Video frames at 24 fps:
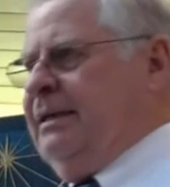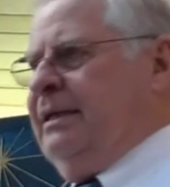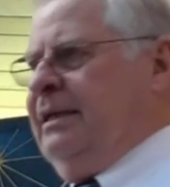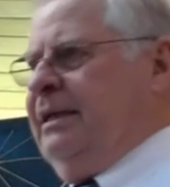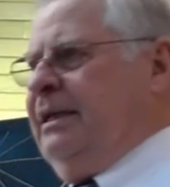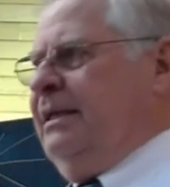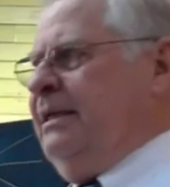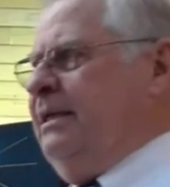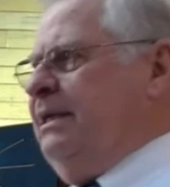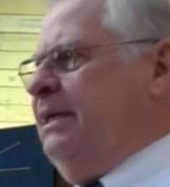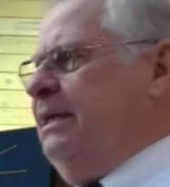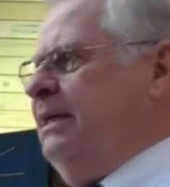
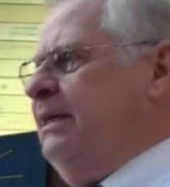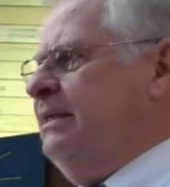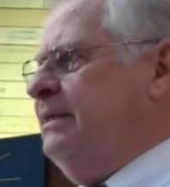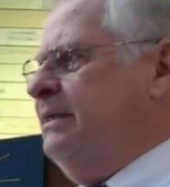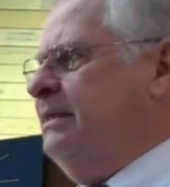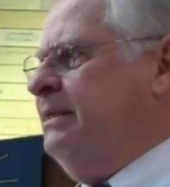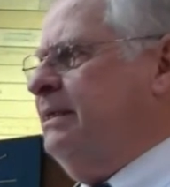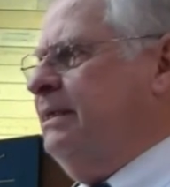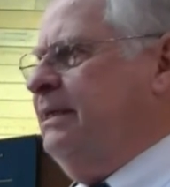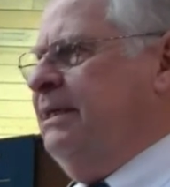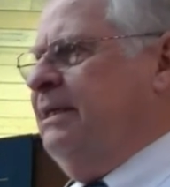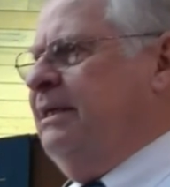And
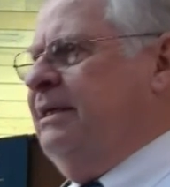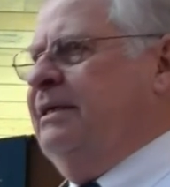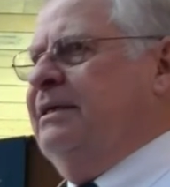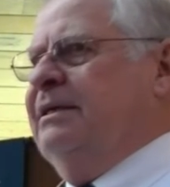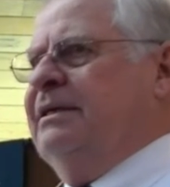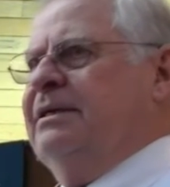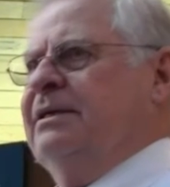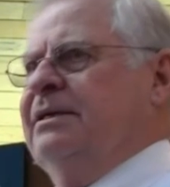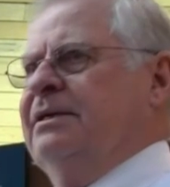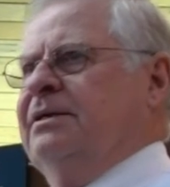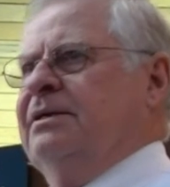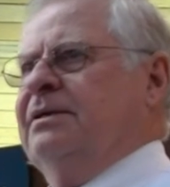yet, uh,
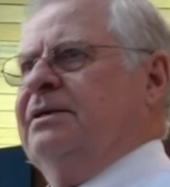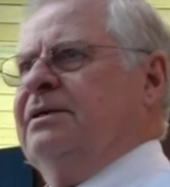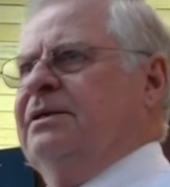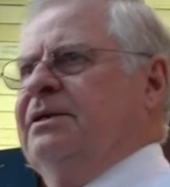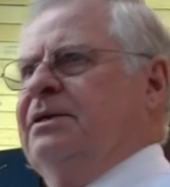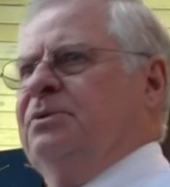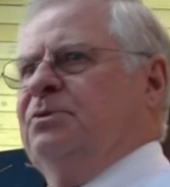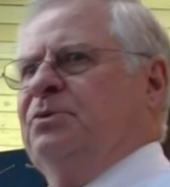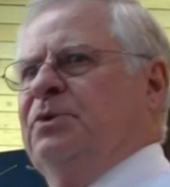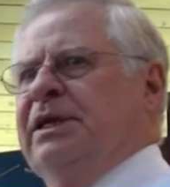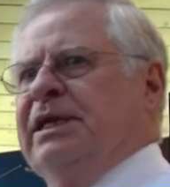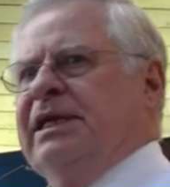
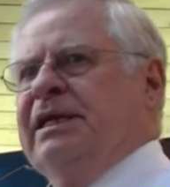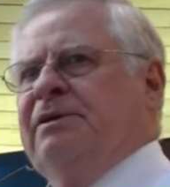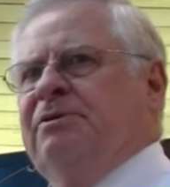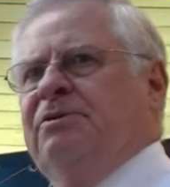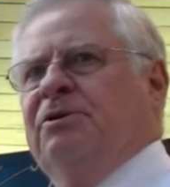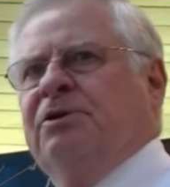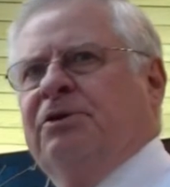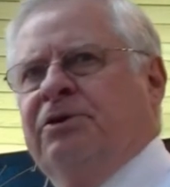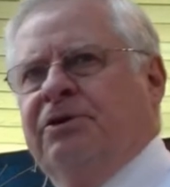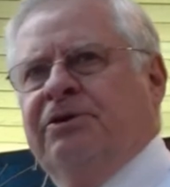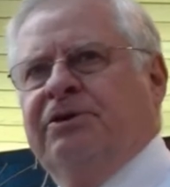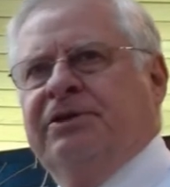when he
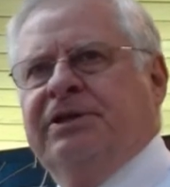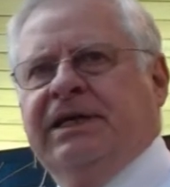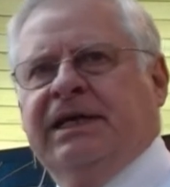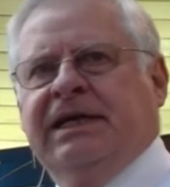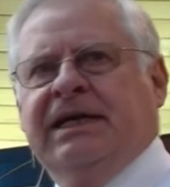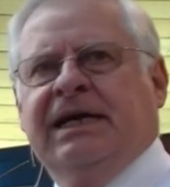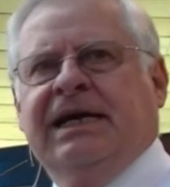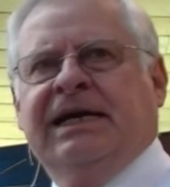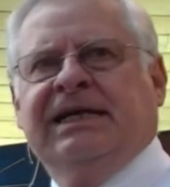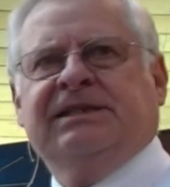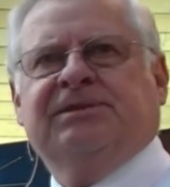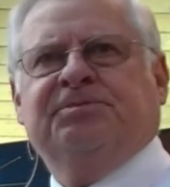heard the
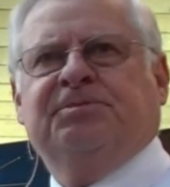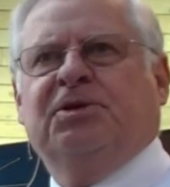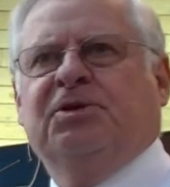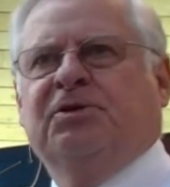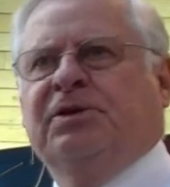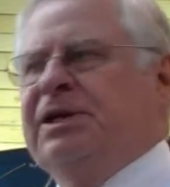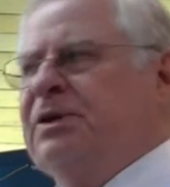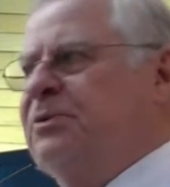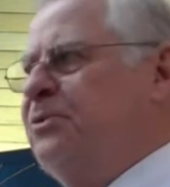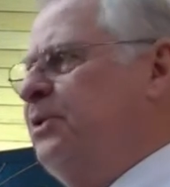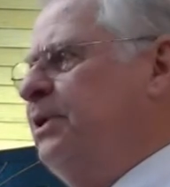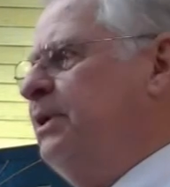gospel,
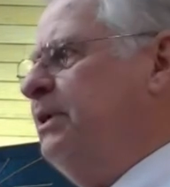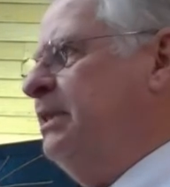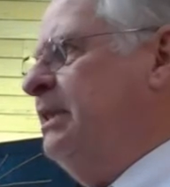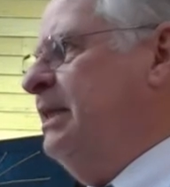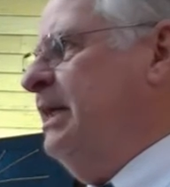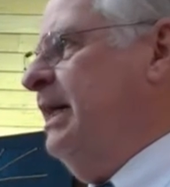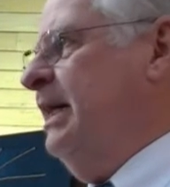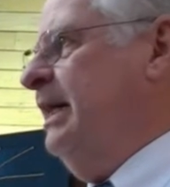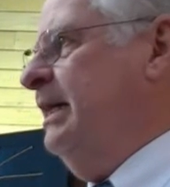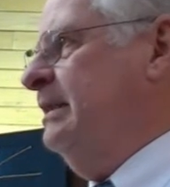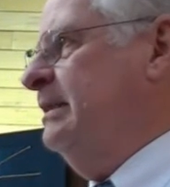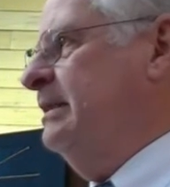he
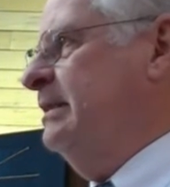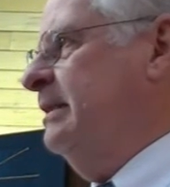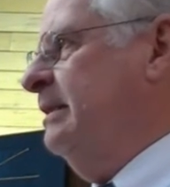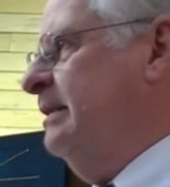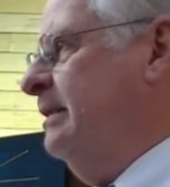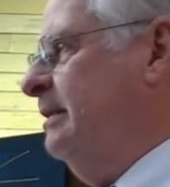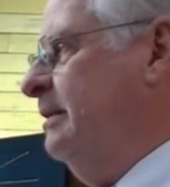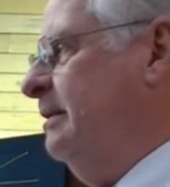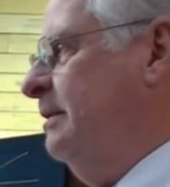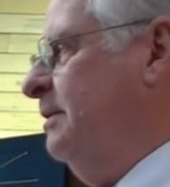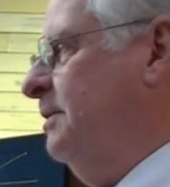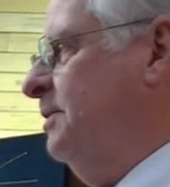realized
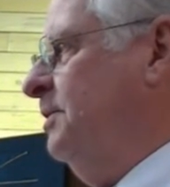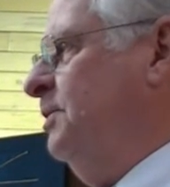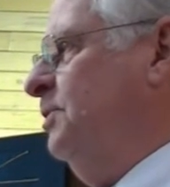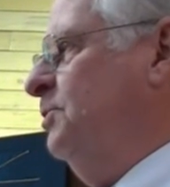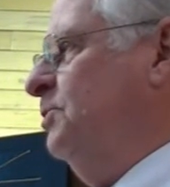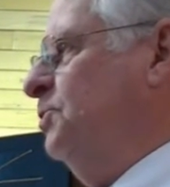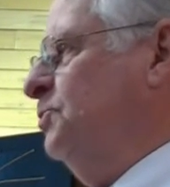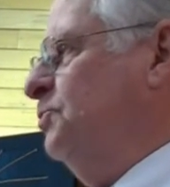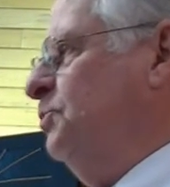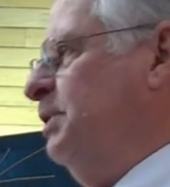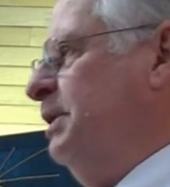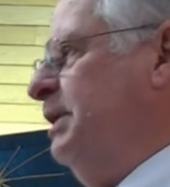
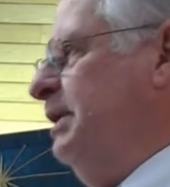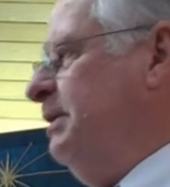those